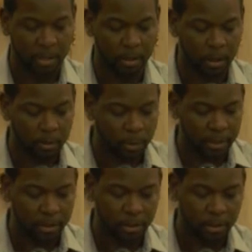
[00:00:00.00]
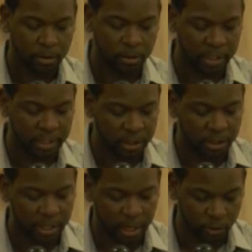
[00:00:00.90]
Look what Jesus
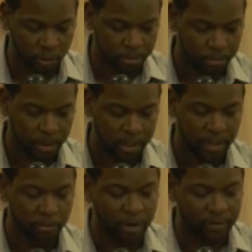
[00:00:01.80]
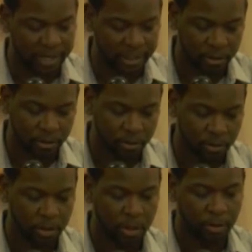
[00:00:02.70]
tells them in
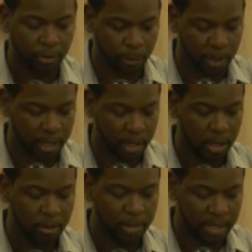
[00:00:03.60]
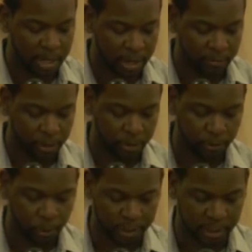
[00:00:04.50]
Revelations 3, beginning at verse
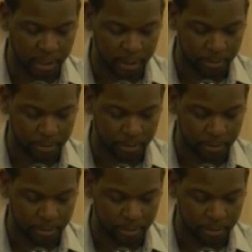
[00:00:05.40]
14.